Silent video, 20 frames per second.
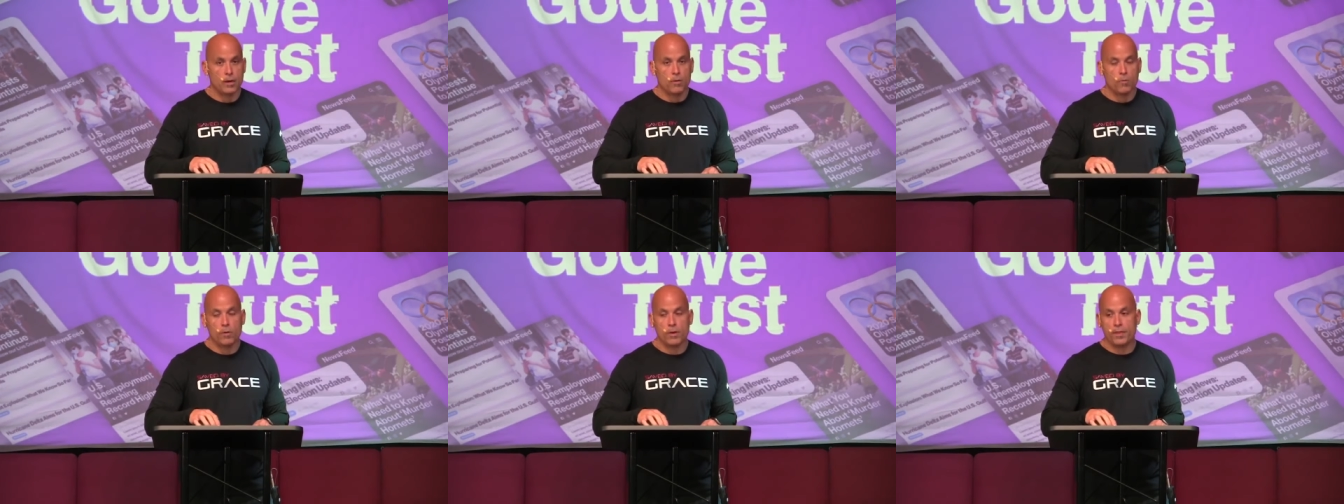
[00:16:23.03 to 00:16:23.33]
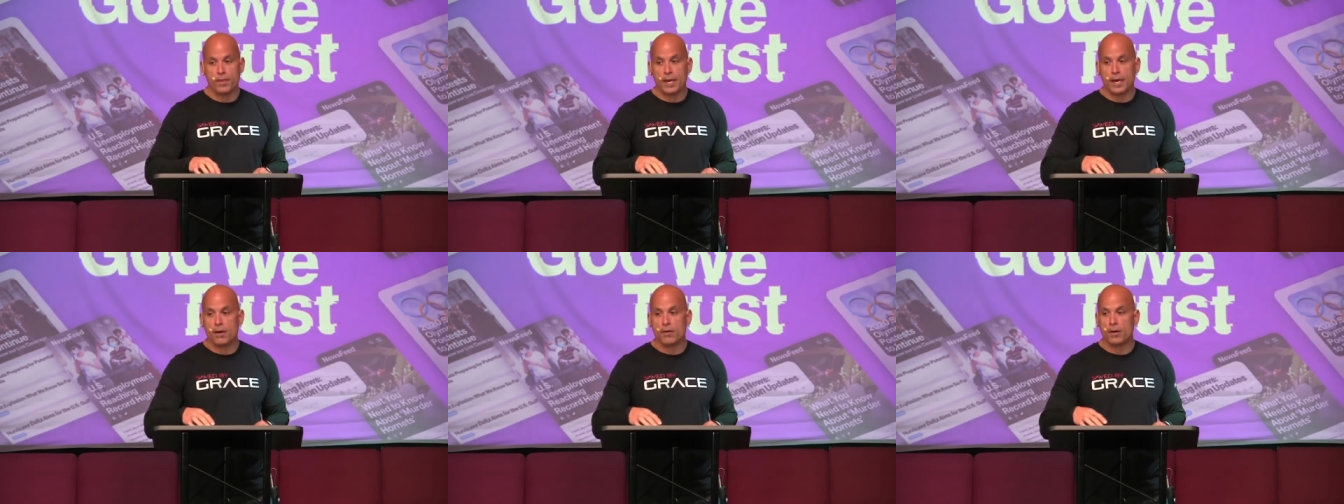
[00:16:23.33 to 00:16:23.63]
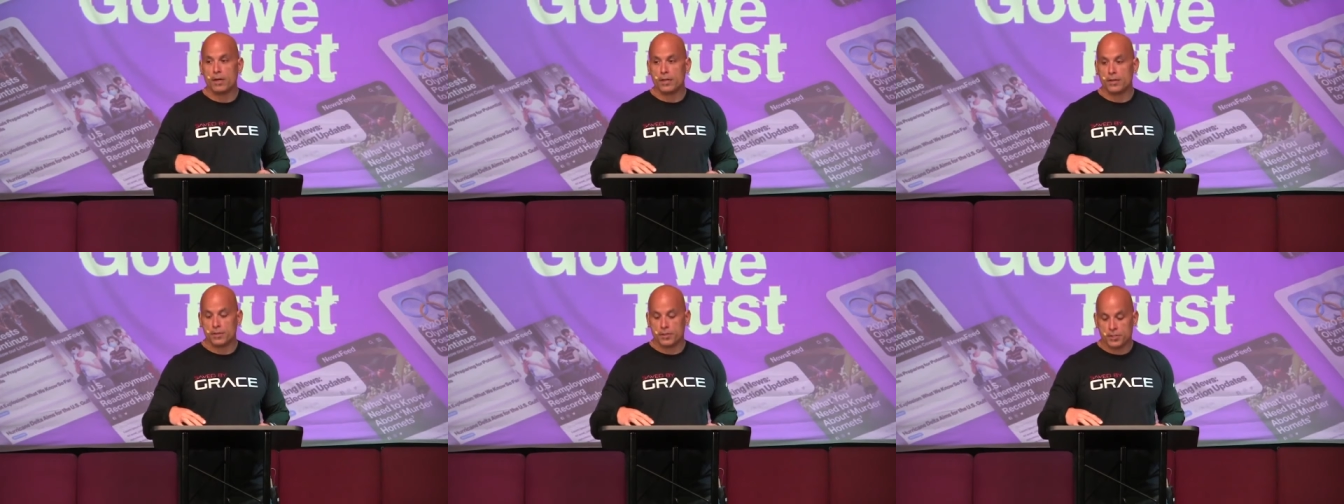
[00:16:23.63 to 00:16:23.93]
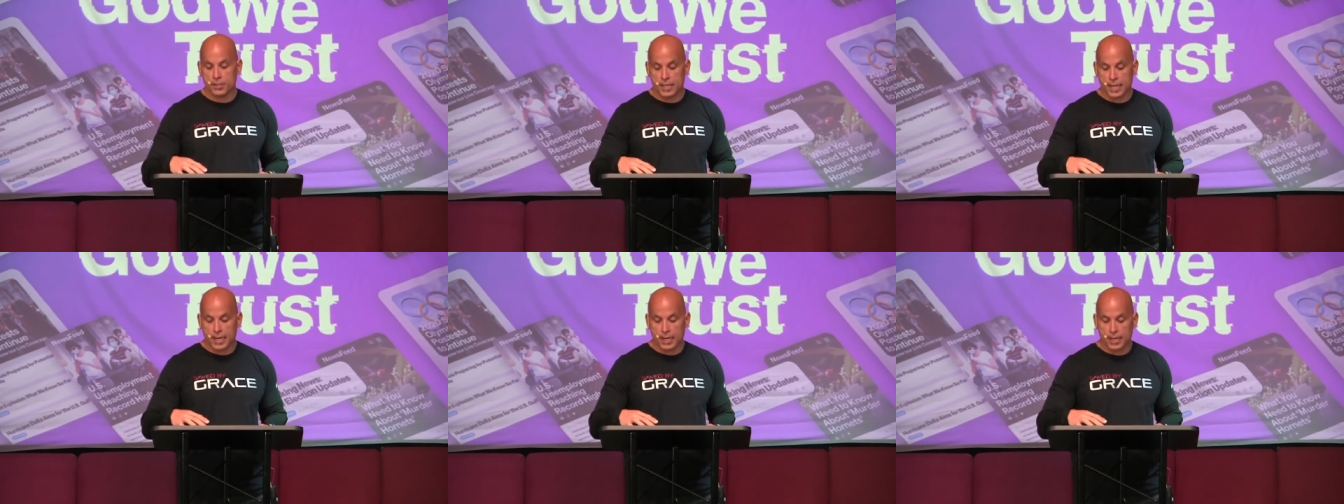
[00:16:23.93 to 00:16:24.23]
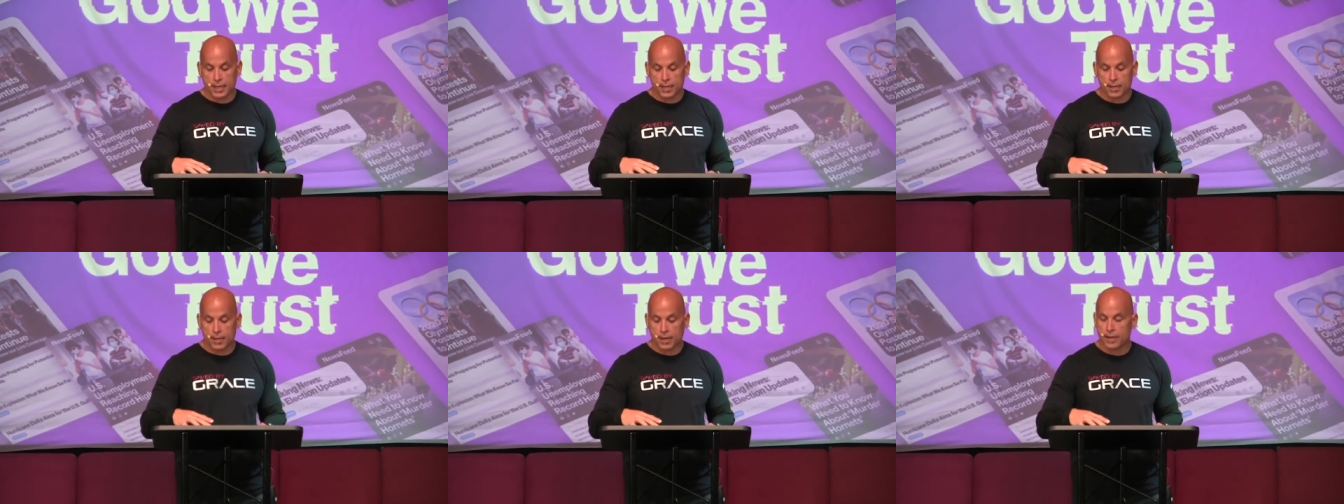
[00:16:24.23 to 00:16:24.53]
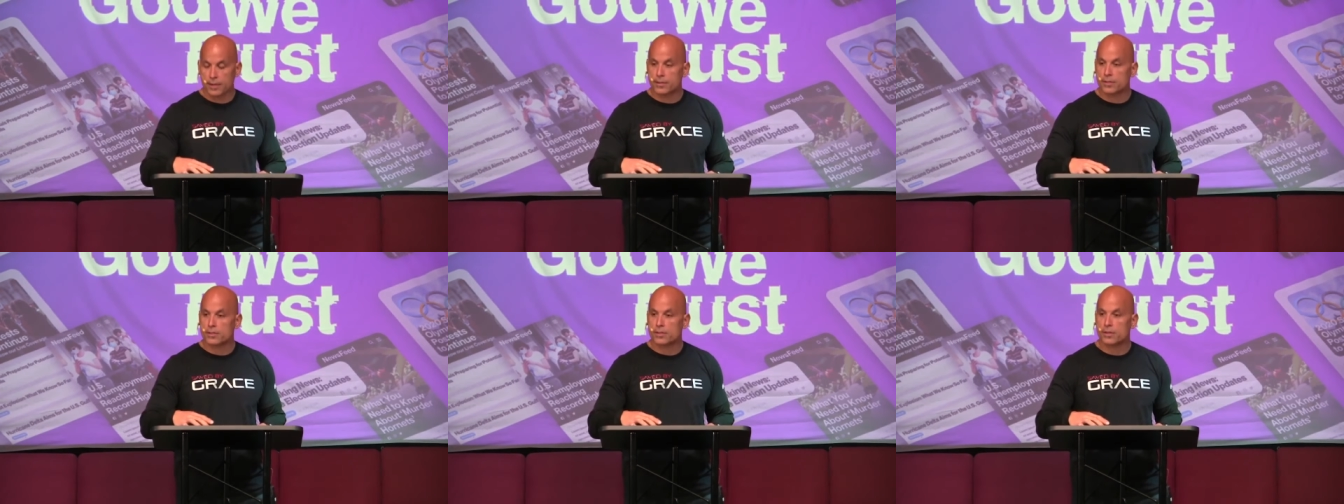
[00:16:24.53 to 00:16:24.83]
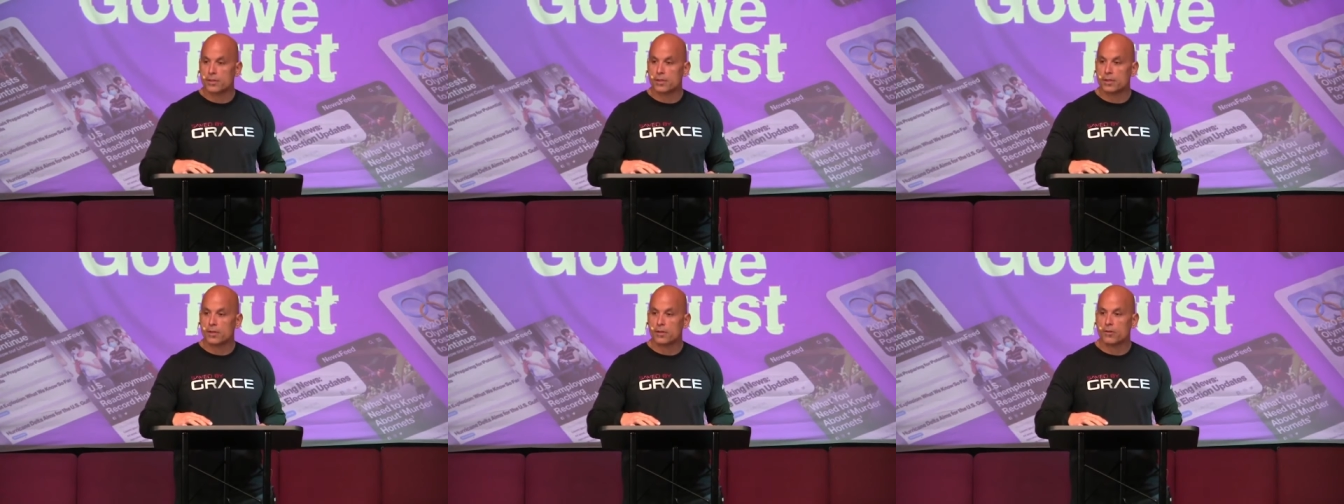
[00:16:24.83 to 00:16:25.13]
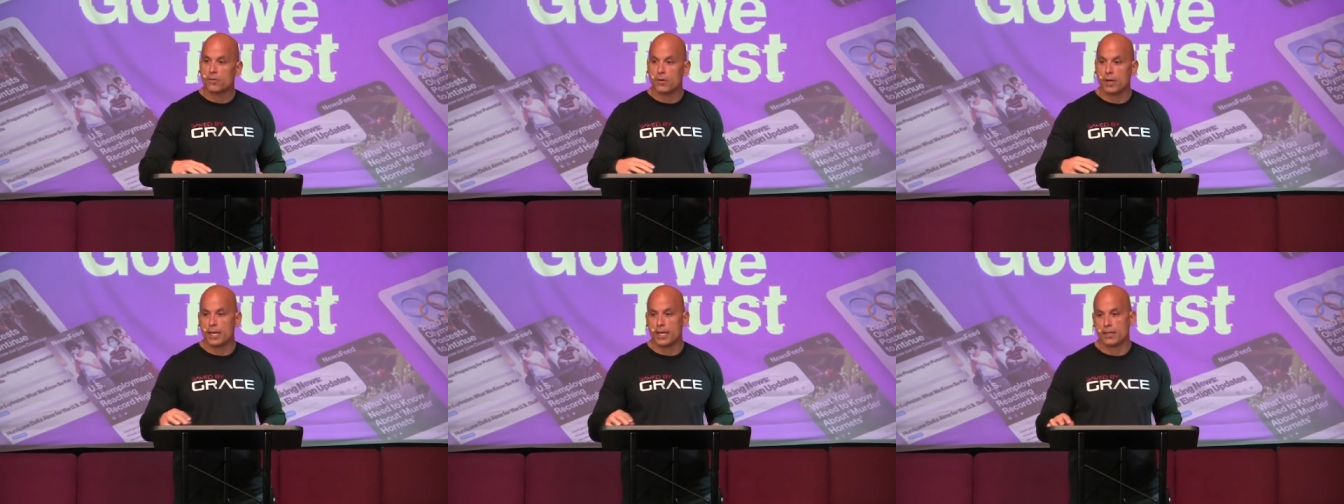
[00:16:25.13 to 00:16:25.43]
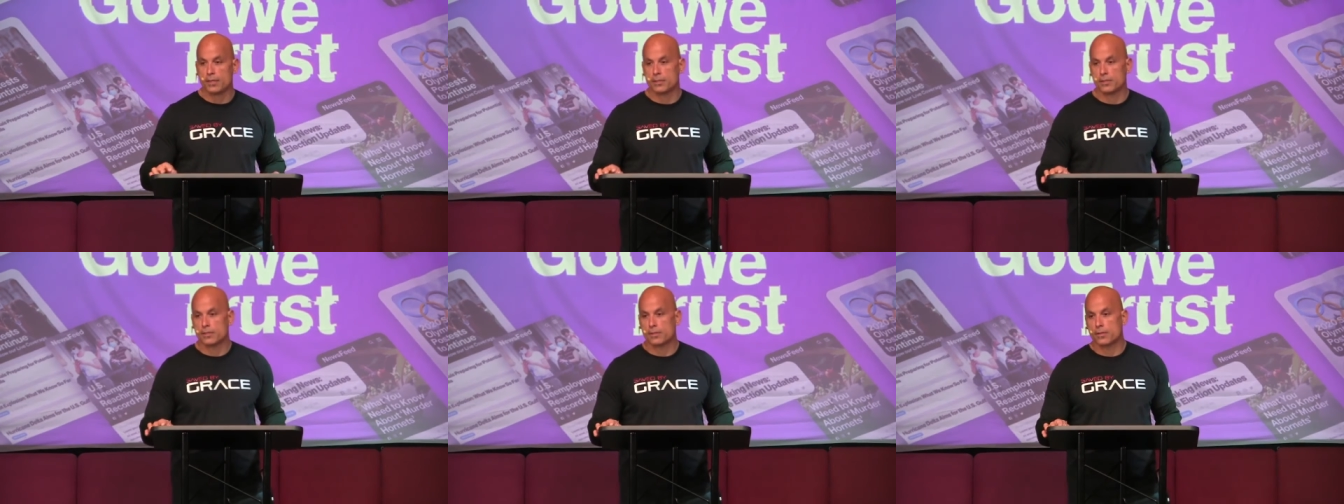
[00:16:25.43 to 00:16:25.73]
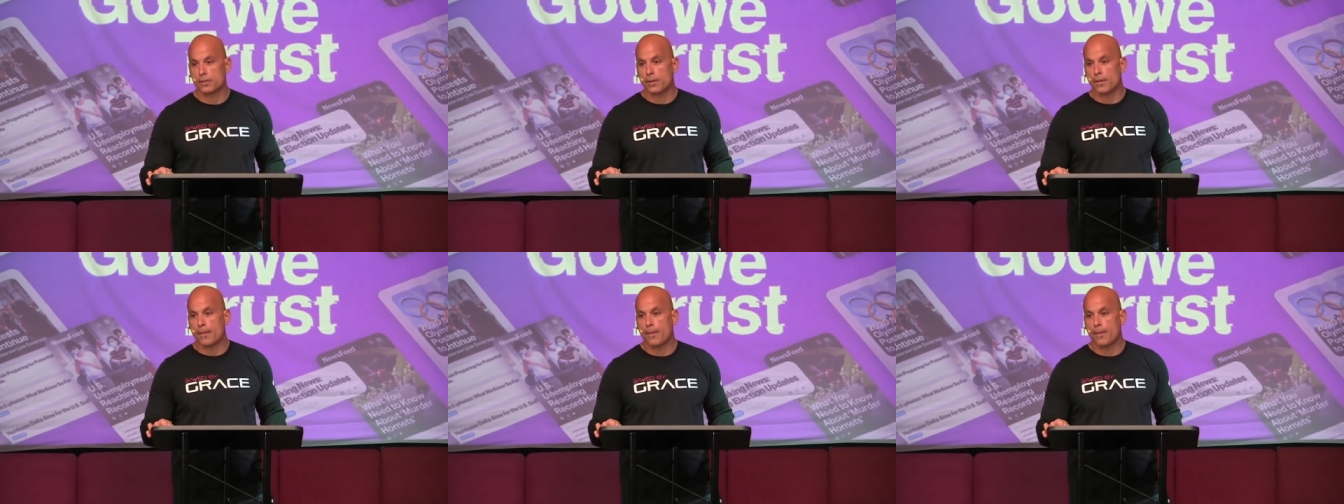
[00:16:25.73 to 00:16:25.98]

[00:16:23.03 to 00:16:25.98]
without understanding God's grace.